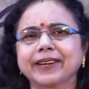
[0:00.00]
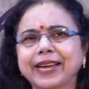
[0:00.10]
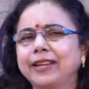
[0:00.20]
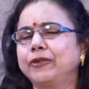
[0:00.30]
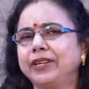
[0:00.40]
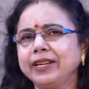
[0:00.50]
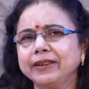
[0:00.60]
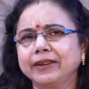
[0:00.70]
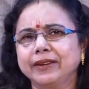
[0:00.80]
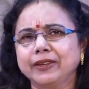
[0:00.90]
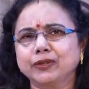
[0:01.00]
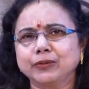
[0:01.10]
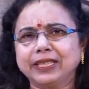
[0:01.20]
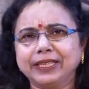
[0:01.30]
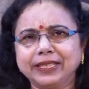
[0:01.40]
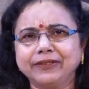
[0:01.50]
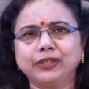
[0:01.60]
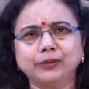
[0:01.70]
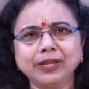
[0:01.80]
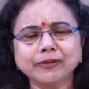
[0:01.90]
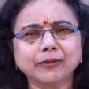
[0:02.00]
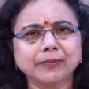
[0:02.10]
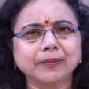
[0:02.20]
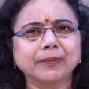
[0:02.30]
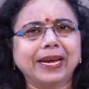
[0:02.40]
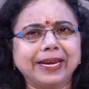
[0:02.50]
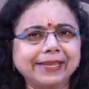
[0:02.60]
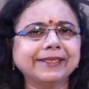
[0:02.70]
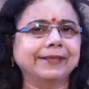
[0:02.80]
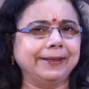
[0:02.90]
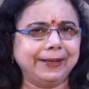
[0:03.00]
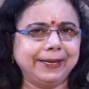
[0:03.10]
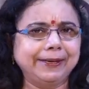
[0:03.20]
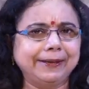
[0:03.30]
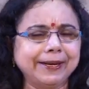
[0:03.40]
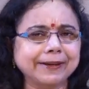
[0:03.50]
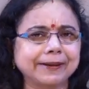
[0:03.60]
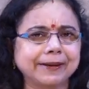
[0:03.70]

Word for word: calorie to an individual by its intake.